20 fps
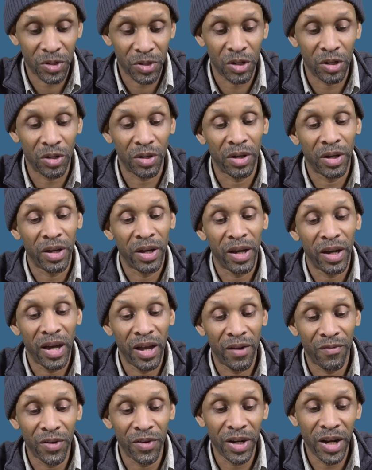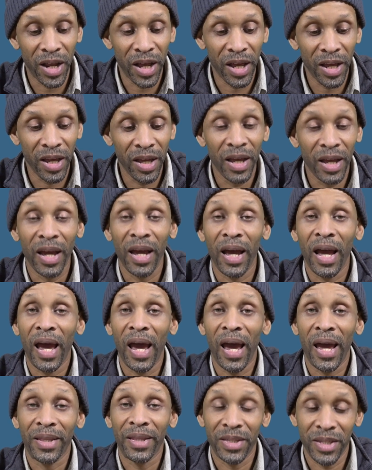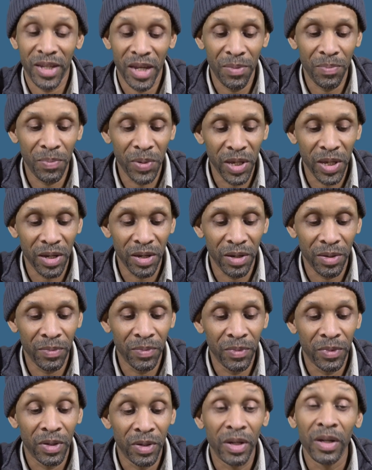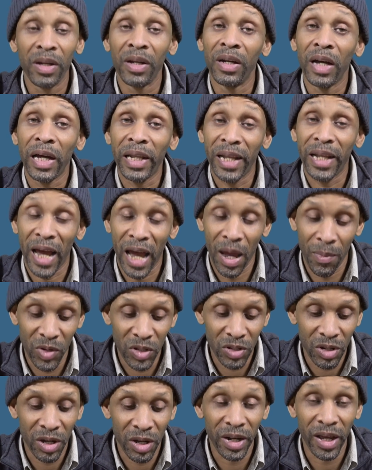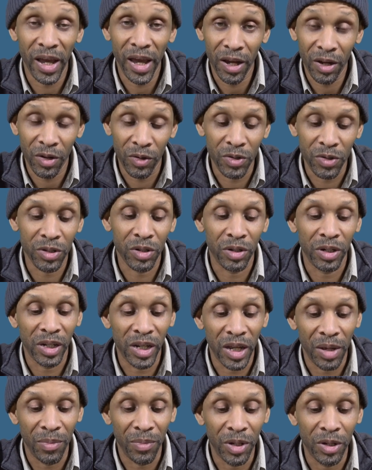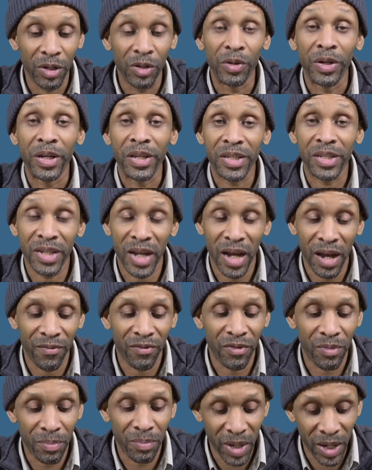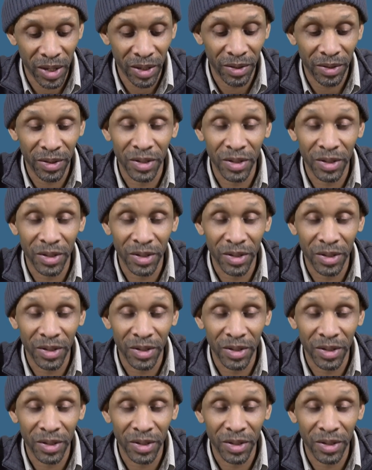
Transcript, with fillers: So every day at 10 p.m., the Amazon Echo is gonna let me know it's time for bed.